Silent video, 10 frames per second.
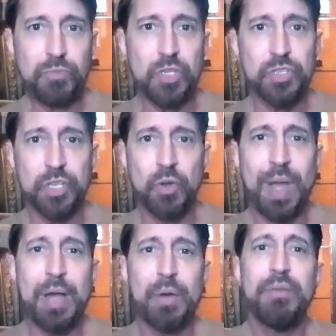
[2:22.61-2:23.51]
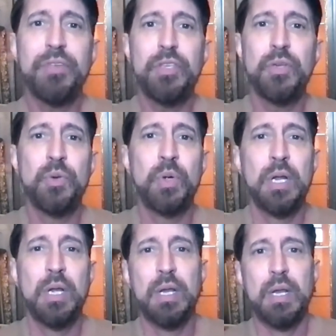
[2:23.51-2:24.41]
So, however, you,
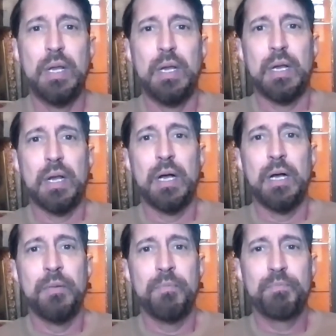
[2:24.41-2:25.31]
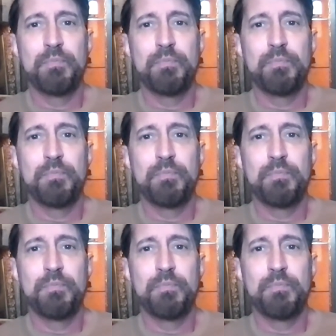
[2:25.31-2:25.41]
um,